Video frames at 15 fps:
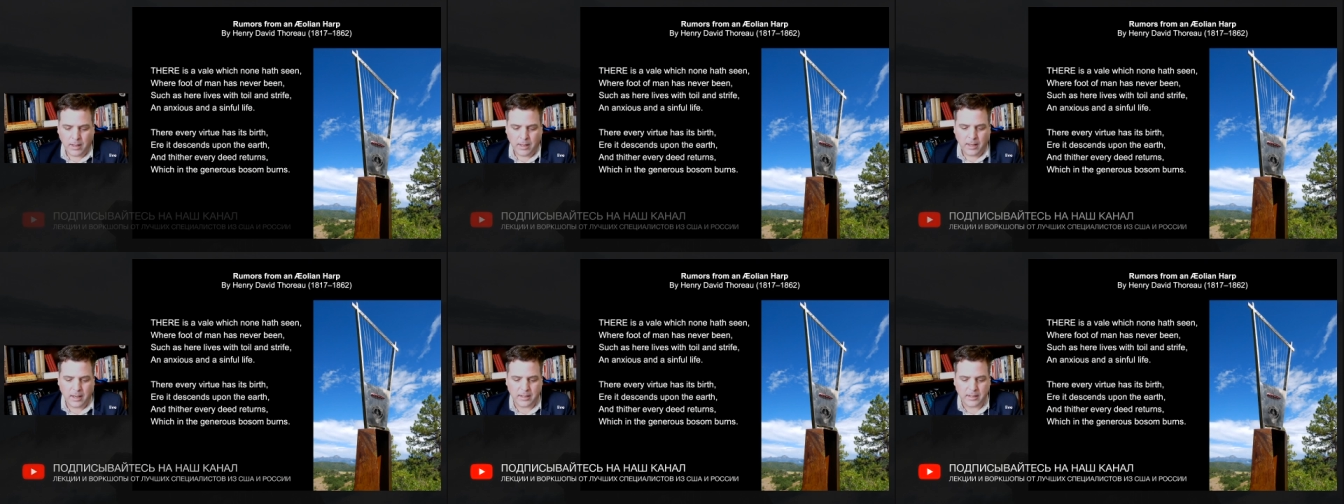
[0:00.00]

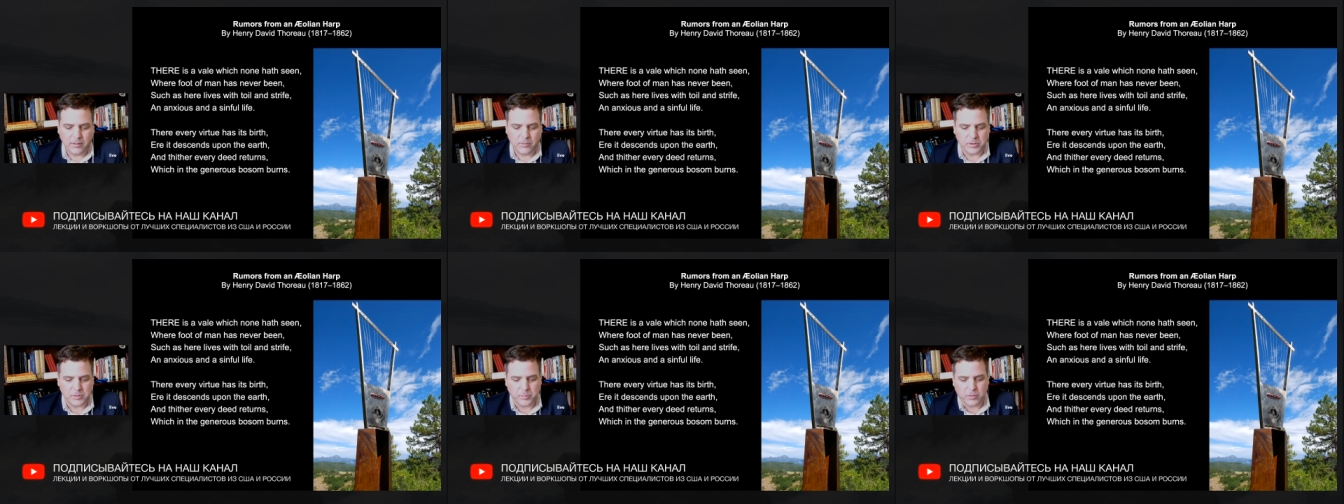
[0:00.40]
and he
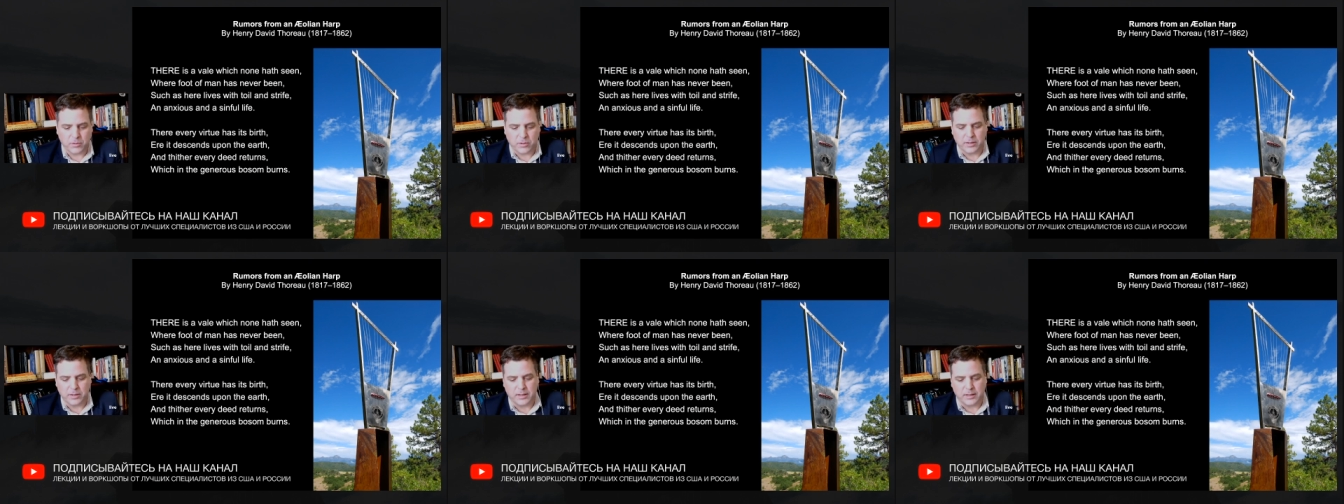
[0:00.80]
was
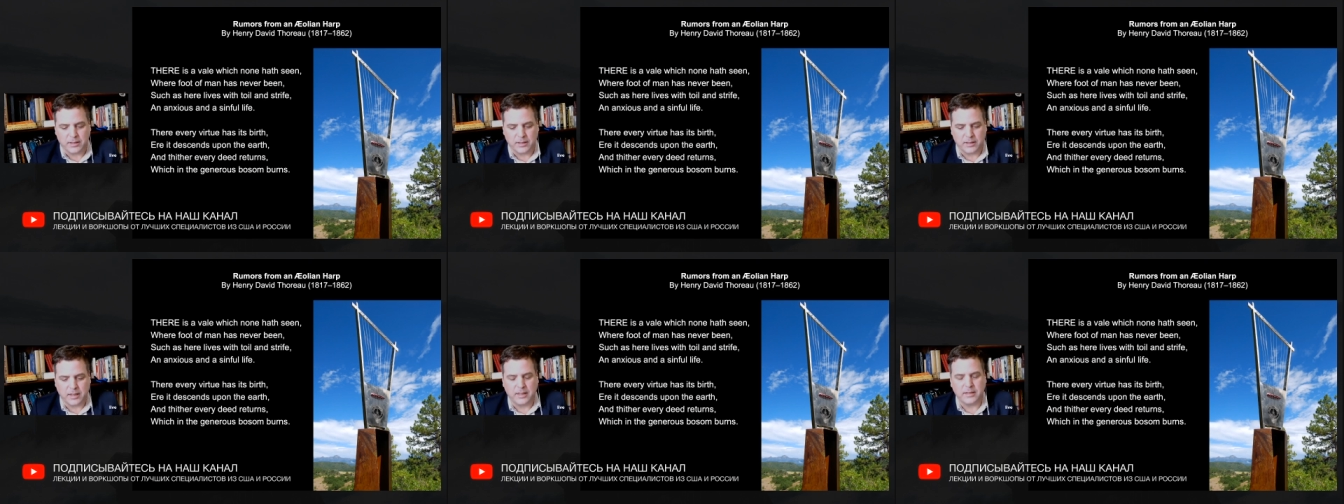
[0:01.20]
born
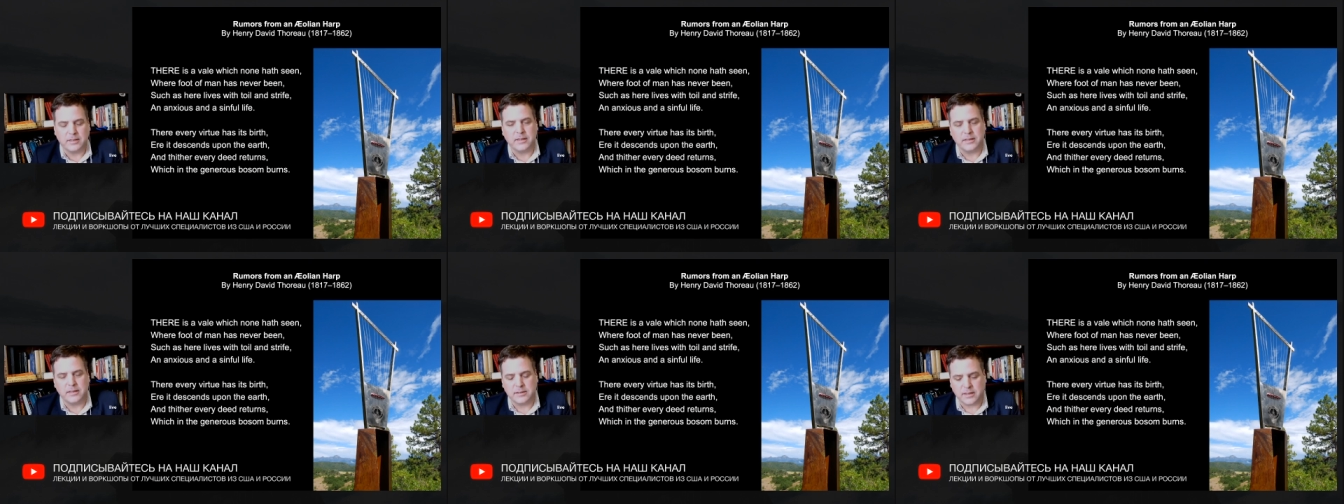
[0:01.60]
in
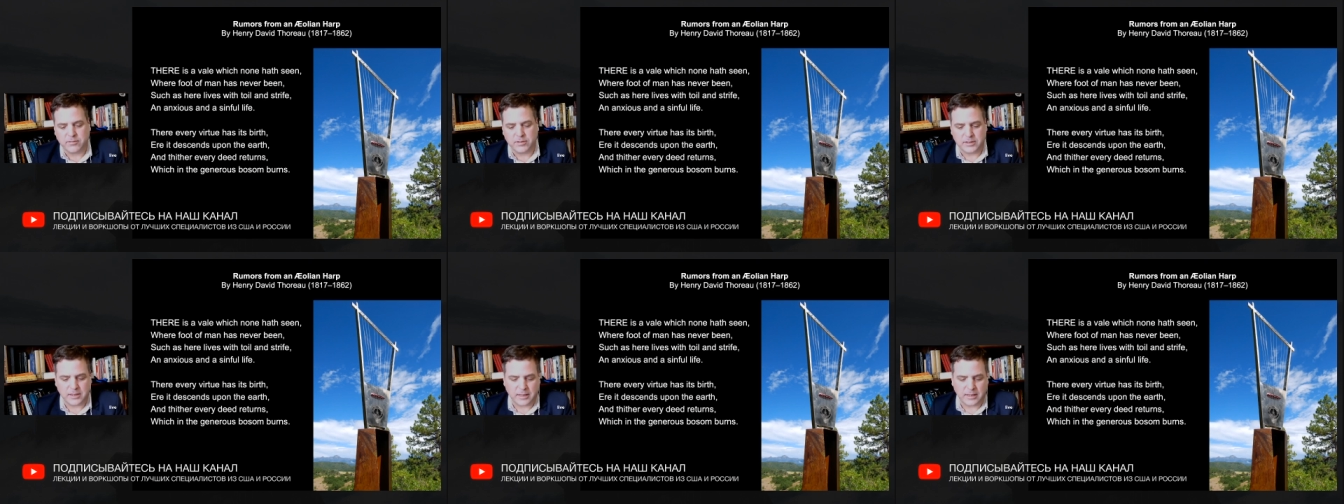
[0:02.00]

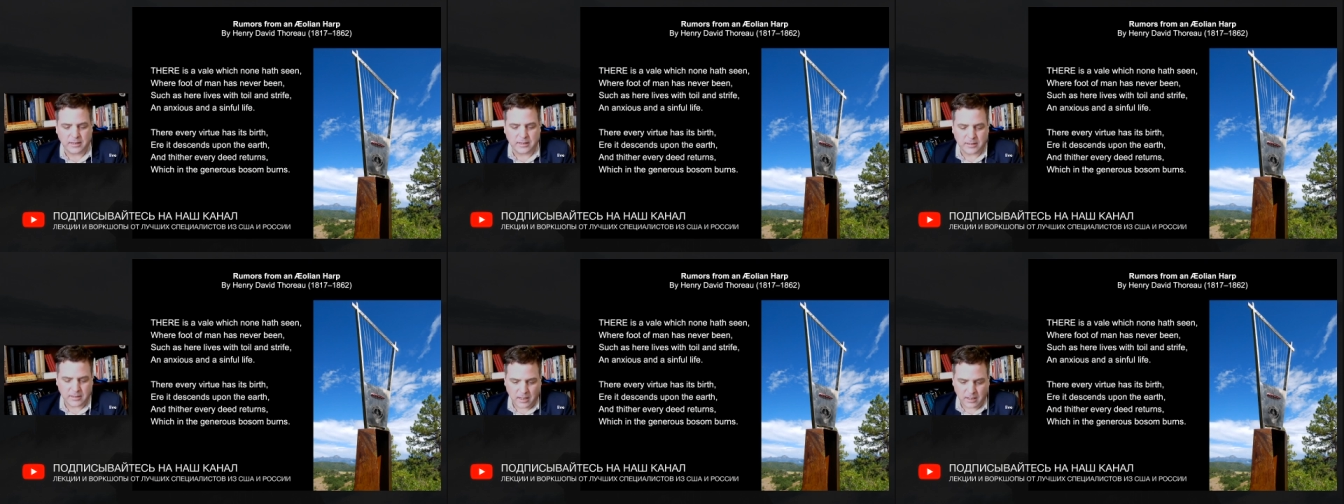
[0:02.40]
1817
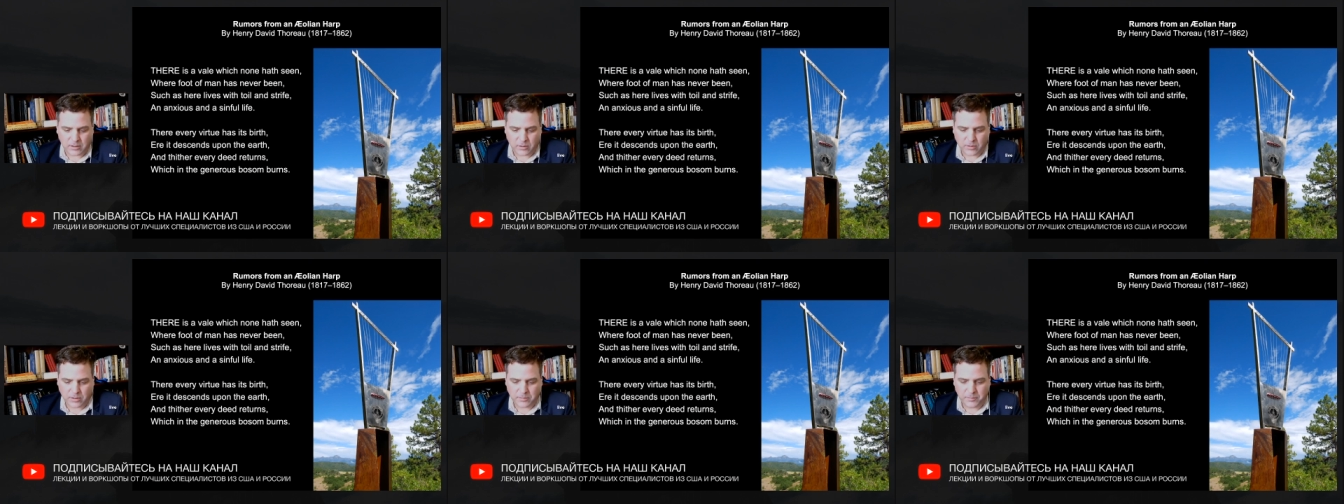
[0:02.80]
in
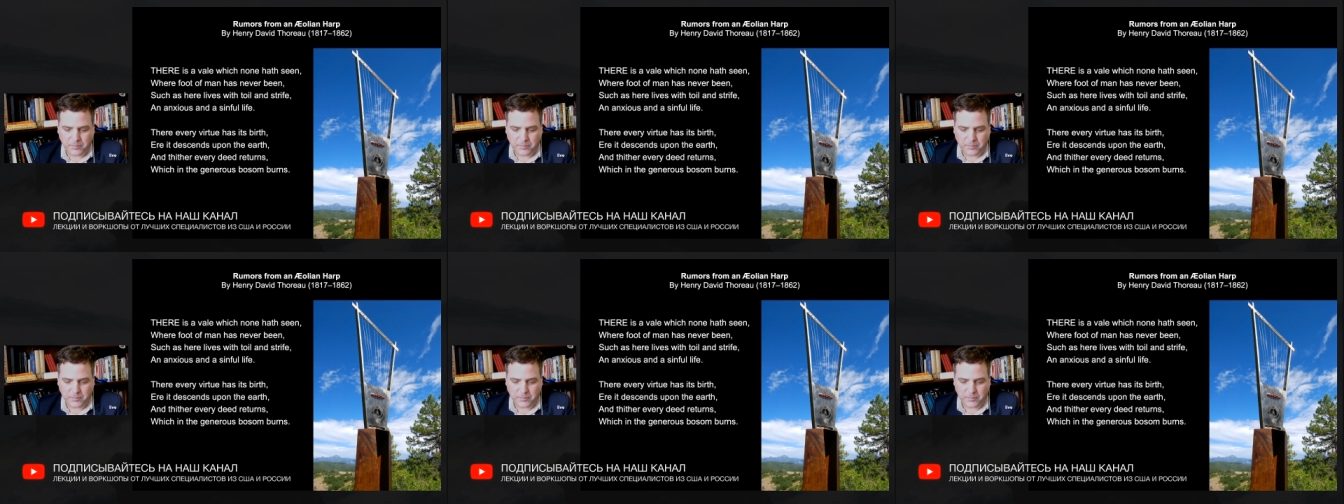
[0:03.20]
Concord.